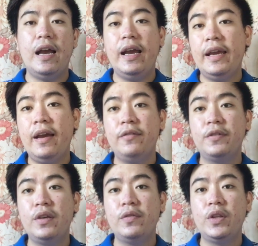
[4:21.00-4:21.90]
I
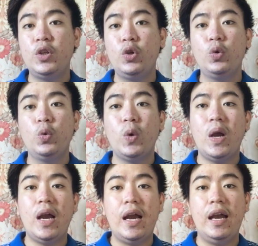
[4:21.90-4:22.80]
have given you
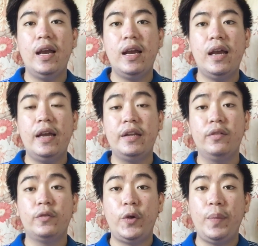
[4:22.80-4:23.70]
an
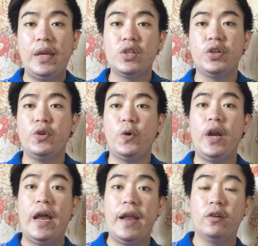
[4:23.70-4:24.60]
information
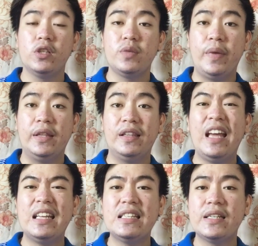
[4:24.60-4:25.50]
or announcement
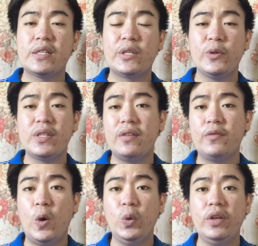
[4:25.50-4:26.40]
that is
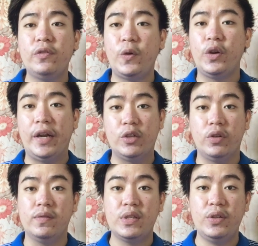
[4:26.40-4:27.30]
exclusive only for grade
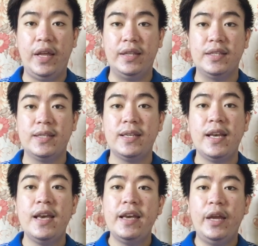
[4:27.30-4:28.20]
12 students.
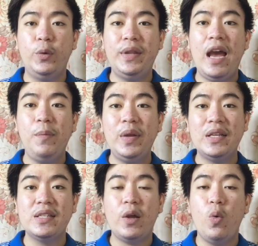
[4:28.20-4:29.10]
And what happened
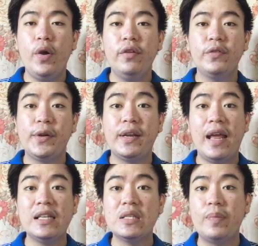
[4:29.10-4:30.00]
is that one of your
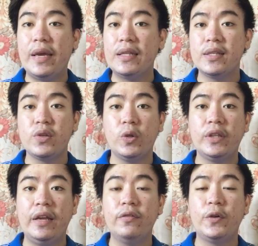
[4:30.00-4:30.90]
classmates
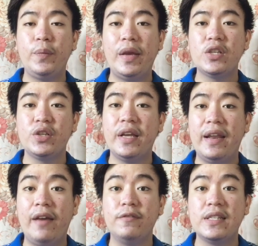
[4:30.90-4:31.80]
told the information
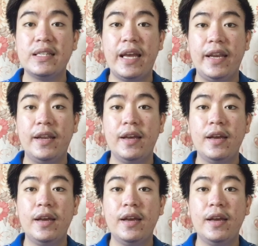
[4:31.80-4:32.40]
that I have said